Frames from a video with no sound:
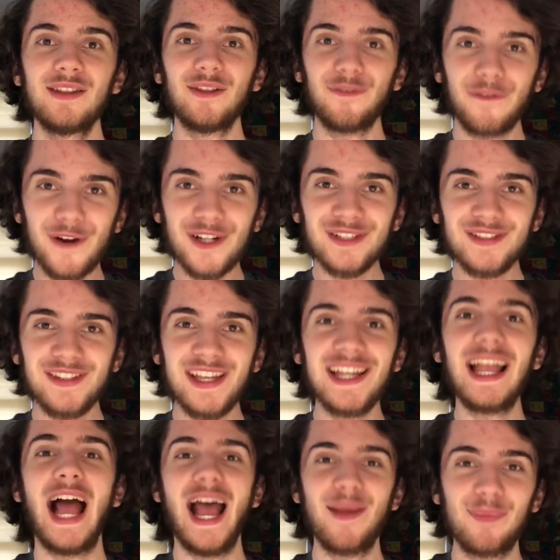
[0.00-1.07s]
The first
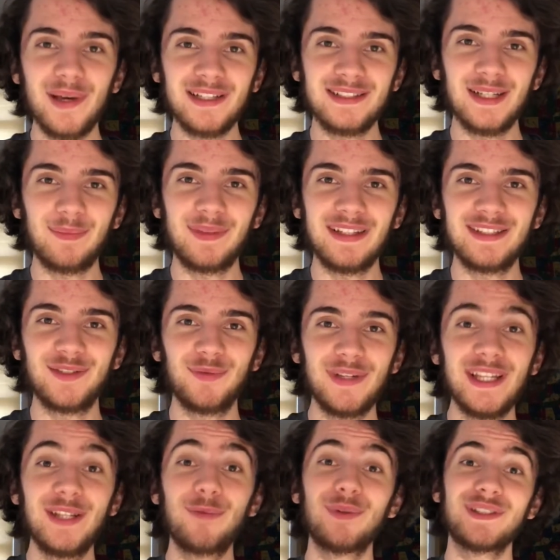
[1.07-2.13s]
thing I picked up this
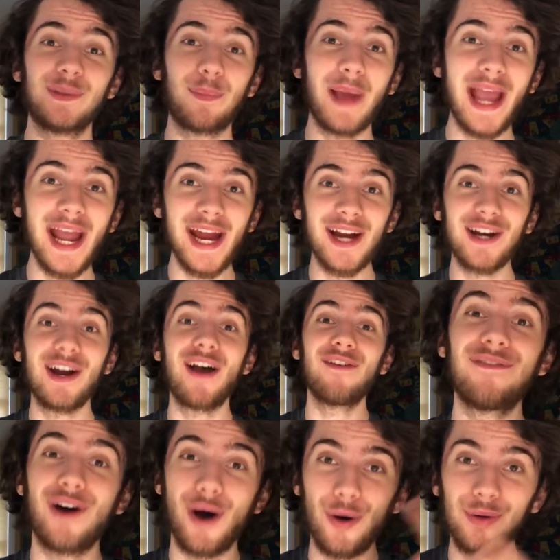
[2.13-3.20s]
week was a pair
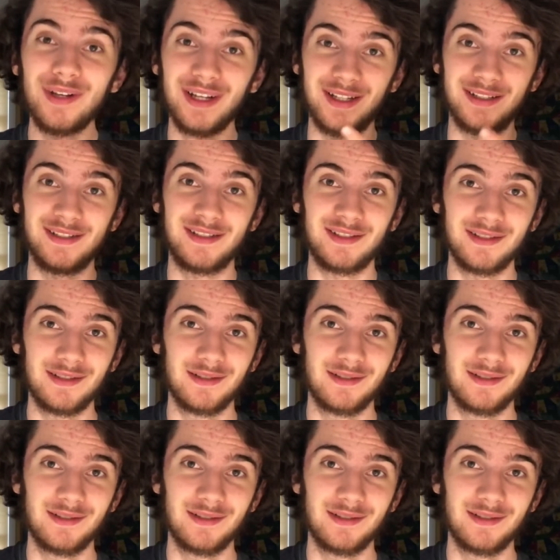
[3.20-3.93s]
of Hokas.